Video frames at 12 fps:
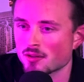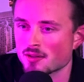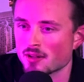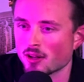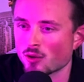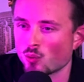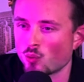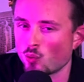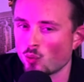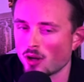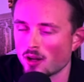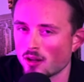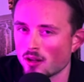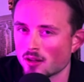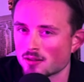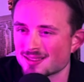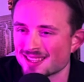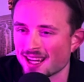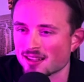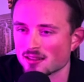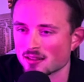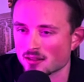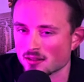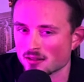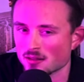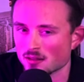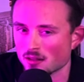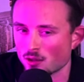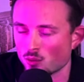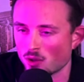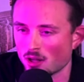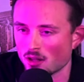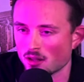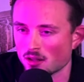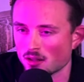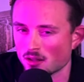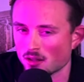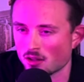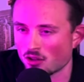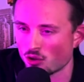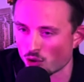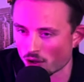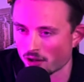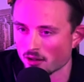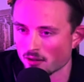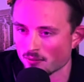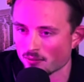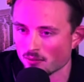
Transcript: is like really technical and really nerdy.